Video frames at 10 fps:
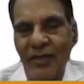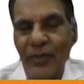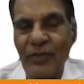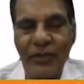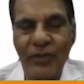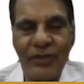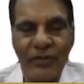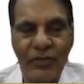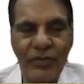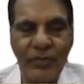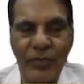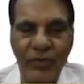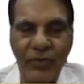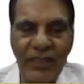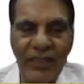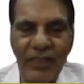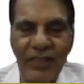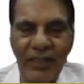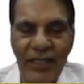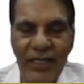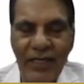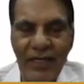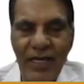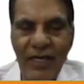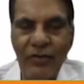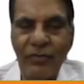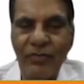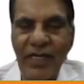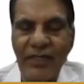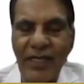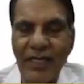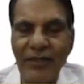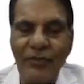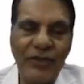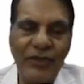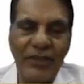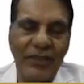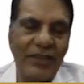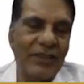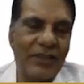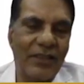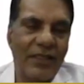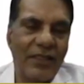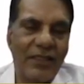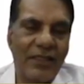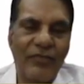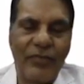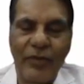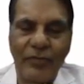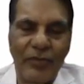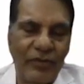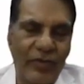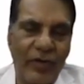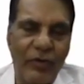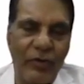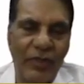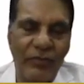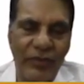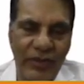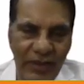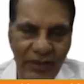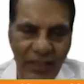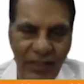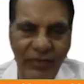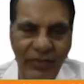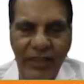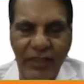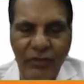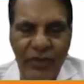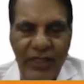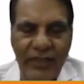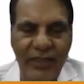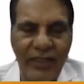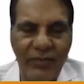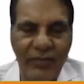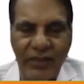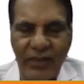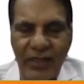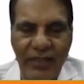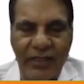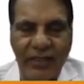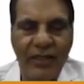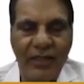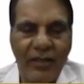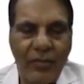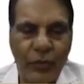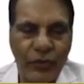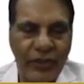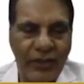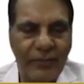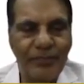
Because of the progression, now my diagnosis is confirmed of glaucoma, which just now I enumerated in my earlier portion.